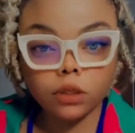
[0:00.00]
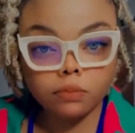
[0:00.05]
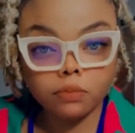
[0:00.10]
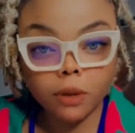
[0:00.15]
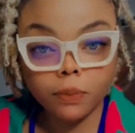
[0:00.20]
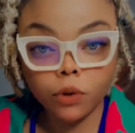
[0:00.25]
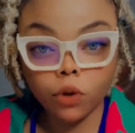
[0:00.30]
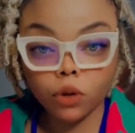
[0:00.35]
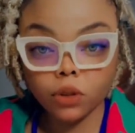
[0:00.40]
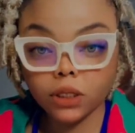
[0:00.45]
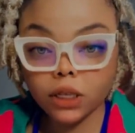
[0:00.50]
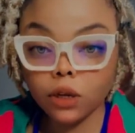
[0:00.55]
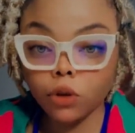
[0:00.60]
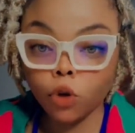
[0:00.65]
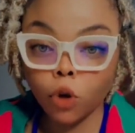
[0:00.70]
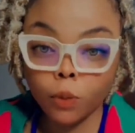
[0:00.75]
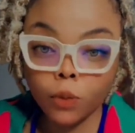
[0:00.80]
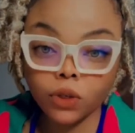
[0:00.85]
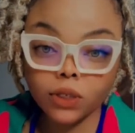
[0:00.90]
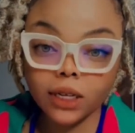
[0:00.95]
maybe your
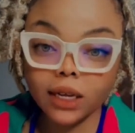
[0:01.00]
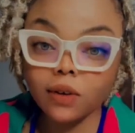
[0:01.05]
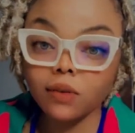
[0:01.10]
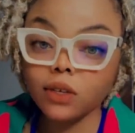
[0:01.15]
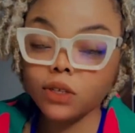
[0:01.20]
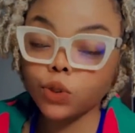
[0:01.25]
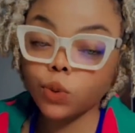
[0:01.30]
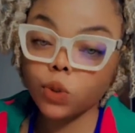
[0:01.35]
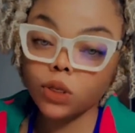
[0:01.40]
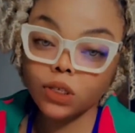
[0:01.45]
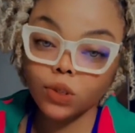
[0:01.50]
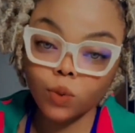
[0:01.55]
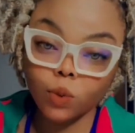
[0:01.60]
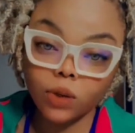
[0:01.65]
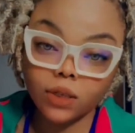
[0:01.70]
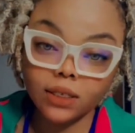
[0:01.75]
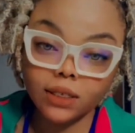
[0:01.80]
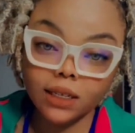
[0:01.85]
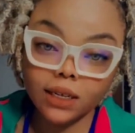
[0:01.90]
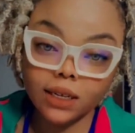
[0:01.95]
normal cycle is
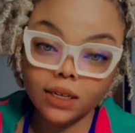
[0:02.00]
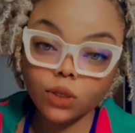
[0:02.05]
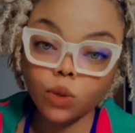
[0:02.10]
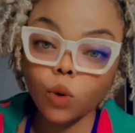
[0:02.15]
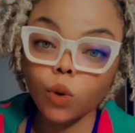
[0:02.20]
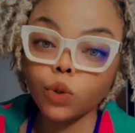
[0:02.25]
21 days